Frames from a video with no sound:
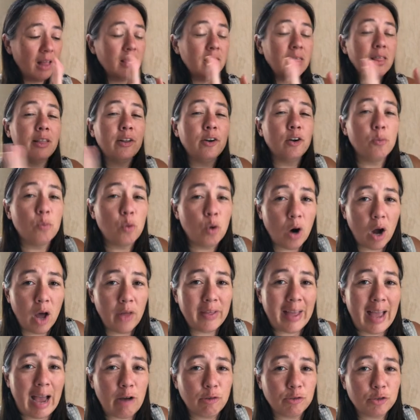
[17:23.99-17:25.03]
a little more
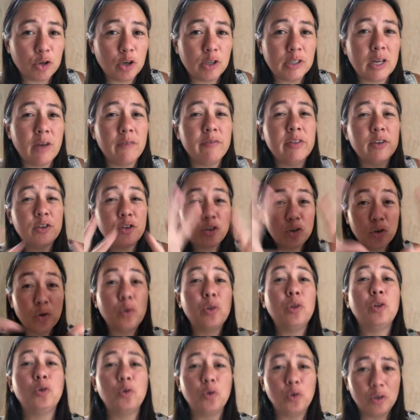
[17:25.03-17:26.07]
on the outskirts of the
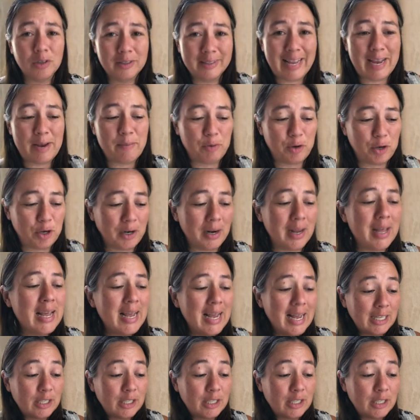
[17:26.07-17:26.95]
Cholul neighborhood.